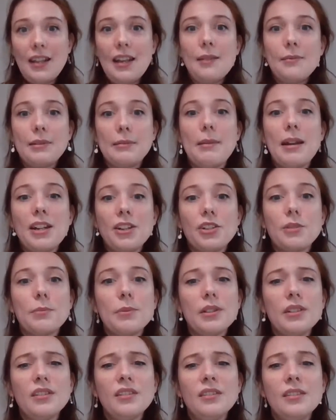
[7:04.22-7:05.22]
that it was
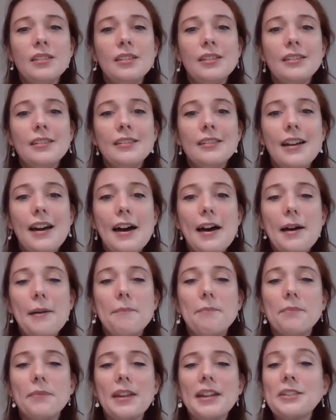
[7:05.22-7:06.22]
manageable.
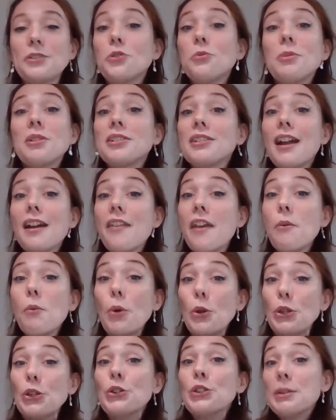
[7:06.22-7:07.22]
It's almost like they
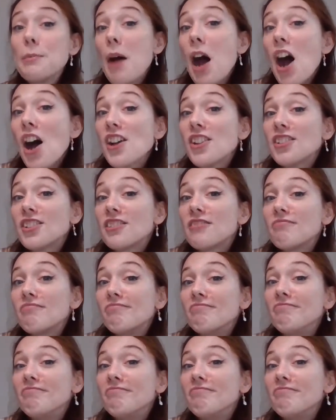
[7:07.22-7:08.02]
want you to pass.